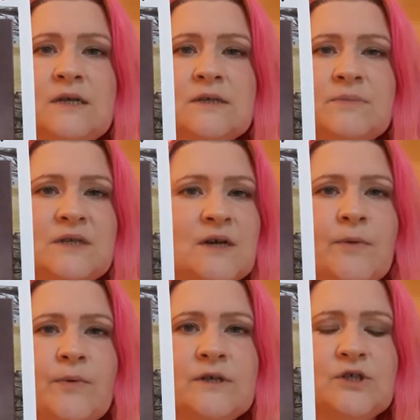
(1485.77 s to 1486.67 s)
and by the time I
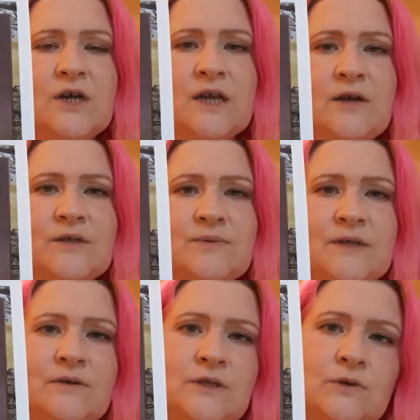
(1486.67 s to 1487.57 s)
went to check out, it was out of
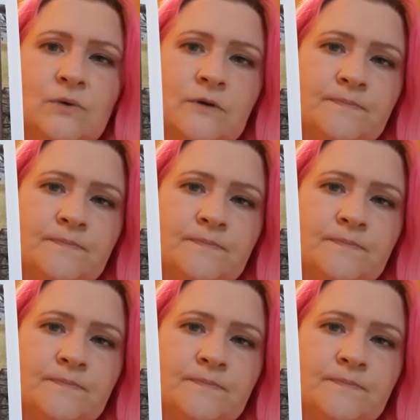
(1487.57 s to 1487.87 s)
stock.